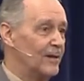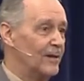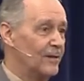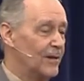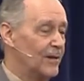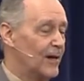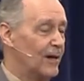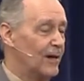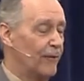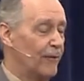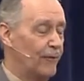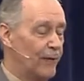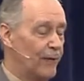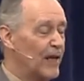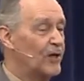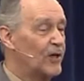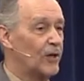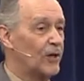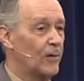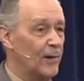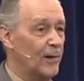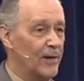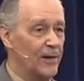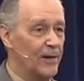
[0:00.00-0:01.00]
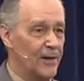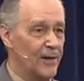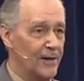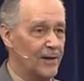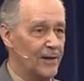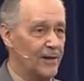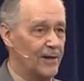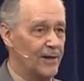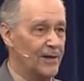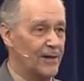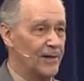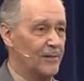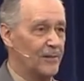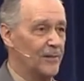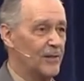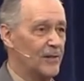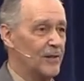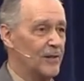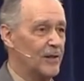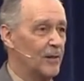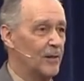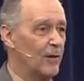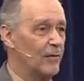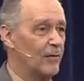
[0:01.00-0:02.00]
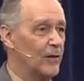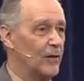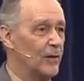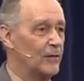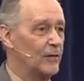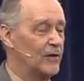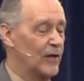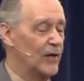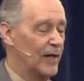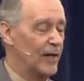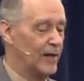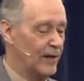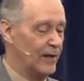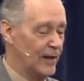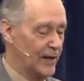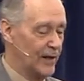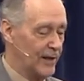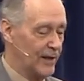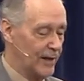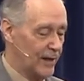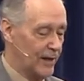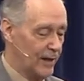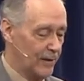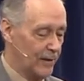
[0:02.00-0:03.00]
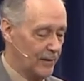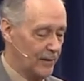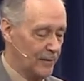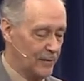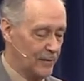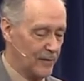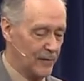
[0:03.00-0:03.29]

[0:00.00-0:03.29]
uh, fisherman. Some of you have seen the, uh,